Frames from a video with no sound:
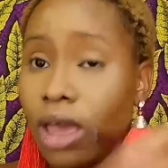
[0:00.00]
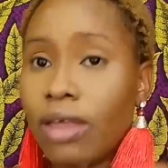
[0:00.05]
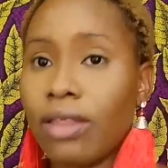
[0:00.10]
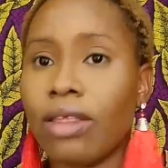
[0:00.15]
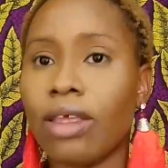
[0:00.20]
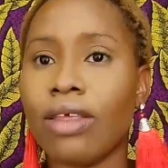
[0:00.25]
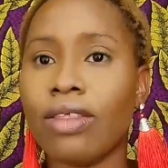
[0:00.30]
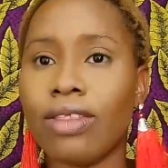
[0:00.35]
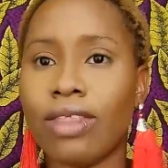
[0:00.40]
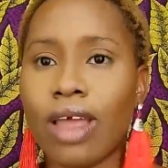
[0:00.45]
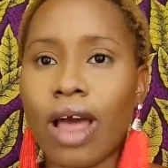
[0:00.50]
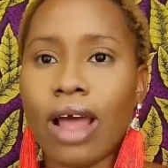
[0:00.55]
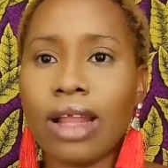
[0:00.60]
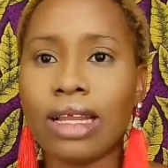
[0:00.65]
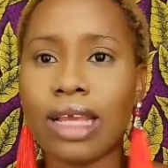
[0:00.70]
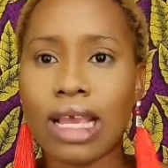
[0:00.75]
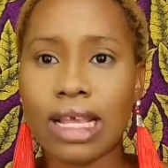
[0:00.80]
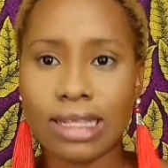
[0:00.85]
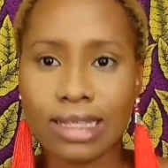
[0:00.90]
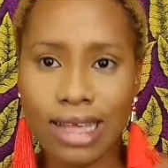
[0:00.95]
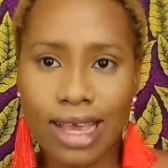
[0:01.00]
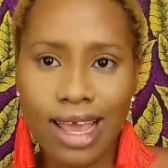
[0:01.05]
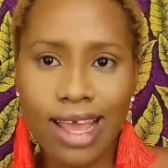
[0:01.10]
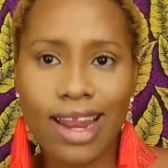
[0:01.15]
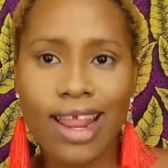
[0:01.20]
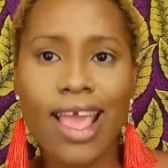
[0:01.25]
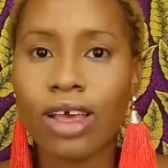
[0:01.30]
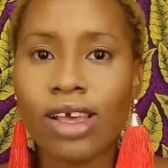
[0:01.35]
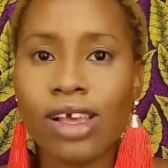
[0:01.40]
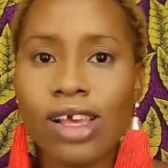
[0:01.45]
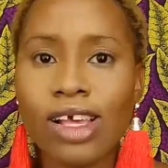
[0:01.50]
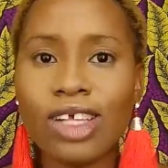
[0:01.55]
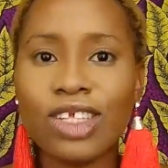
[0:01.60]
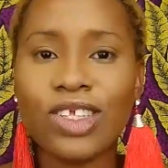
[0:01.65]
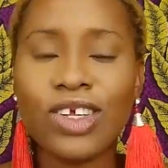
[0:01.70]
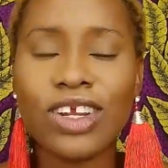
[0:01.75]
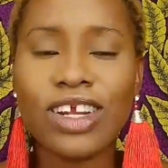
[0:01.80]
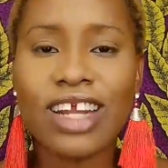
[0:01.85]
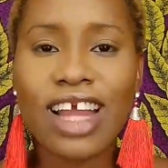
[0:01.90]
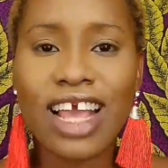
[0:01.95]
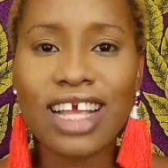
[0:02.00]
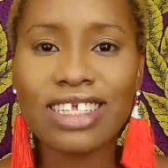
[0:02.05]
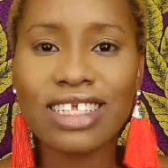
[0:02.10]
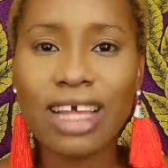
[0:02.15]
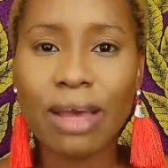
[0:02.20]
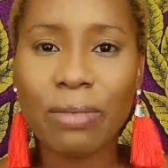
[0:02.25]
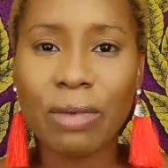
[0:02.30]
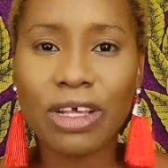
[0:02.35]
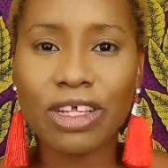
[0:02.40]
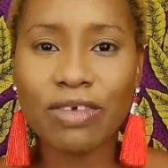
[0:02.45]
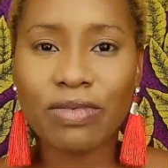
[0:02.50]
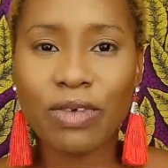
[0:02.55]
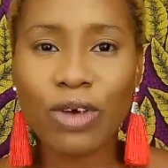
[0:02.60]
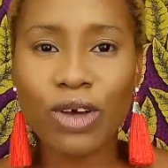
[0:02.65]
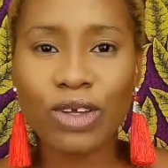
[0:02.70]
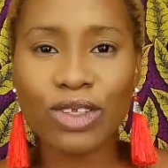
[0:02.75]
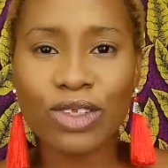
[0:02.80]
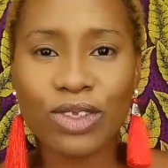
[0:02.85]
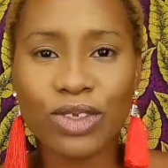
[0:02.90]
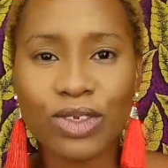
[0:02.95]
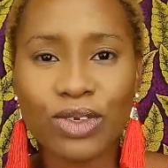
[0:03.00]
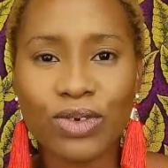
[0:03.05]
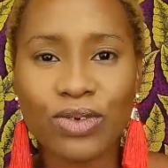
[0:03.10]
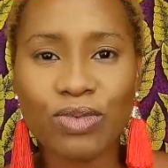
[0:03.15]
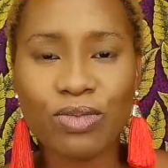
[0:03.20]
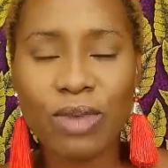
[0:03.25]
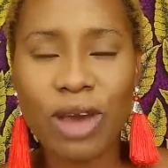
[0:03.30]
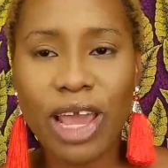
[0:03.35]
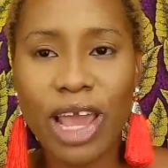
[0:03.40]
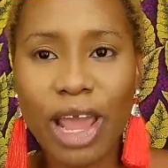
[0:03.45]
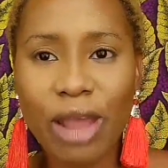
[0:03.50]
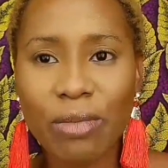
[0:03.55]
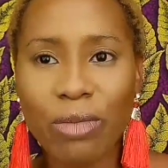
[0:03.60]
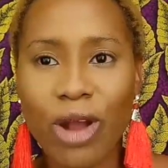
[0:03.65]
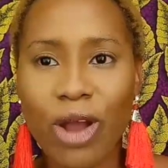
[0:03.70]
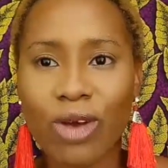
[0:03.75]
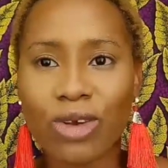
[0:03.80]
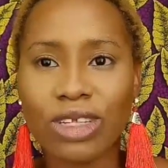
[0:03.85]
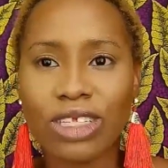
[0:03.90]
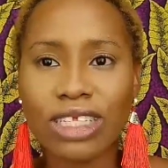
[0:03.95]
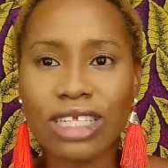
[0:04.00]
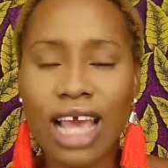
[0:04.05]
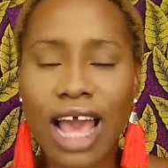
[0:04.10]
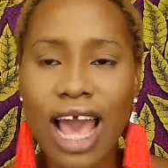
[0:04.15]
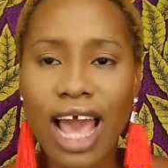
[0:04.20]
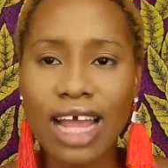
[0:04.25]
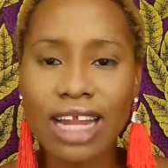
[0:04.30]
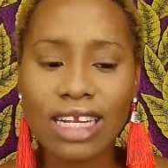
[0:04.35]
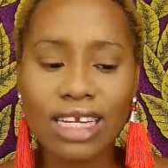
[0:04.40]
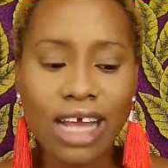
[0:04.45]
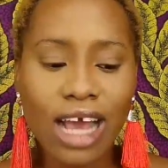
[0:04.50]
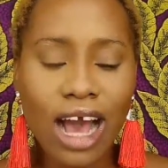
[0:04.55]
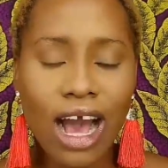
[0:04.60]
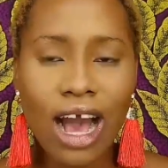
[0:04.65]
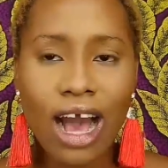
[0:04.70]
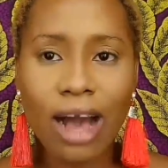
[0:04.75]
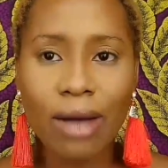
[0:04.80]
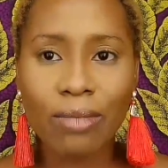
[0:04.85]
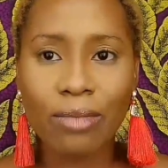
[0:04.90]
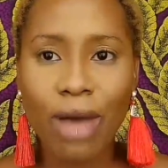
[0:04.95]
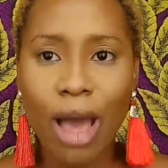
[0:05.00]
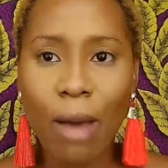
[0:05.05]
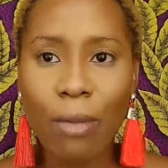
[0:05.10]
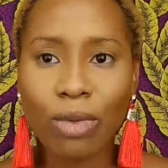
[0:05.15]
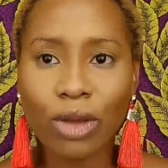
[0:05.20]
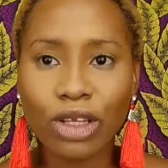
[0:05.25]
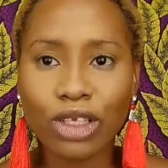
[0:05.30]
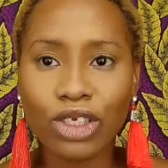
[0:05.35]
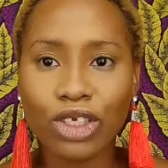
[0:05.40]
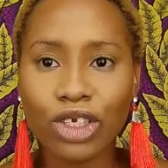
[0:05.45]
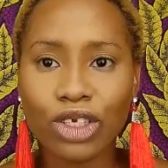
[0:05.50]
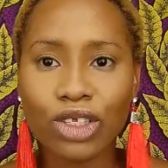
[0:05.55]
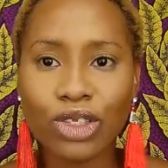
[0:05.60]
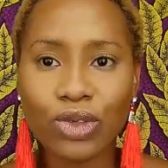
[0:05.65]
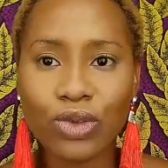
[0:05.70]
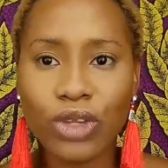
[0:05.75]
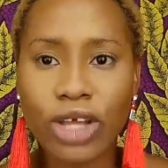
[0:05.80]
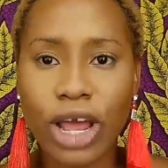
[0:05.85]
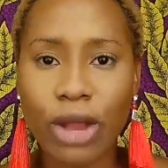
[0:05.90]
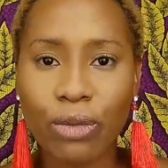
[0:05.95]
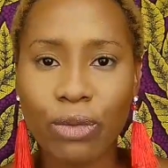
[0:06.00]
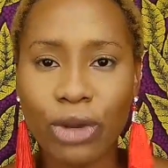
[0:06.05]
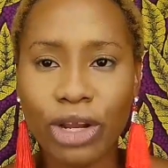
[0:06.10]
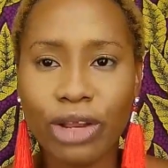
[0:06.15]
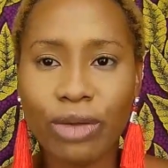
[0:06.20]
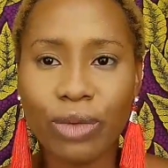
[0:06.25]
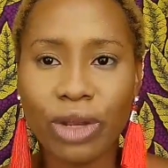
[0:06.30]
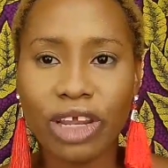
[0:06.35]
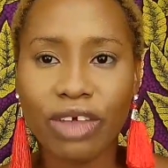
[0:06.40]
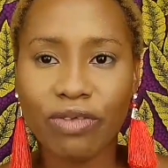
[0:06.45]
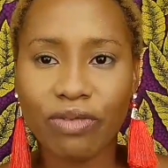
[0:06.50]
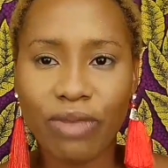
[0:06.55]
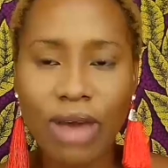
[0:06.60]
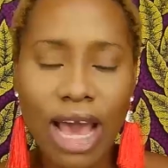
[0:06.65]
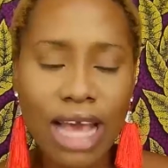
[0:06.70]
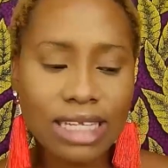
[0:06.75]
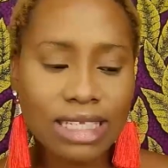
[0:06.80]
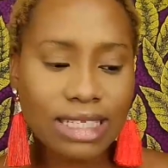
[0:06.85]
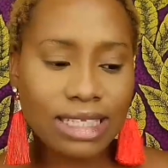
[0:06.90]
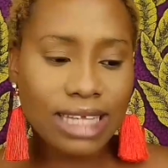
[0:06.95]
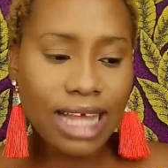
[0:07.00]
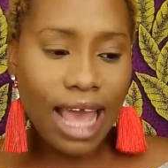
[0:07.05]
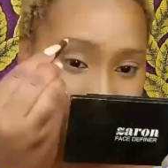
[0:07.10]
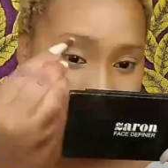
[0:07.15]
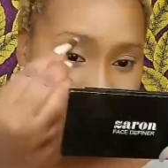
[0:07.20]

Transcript: And that is it. So the next step is of course to do my eyebrows, and I'm going to just do that really fast.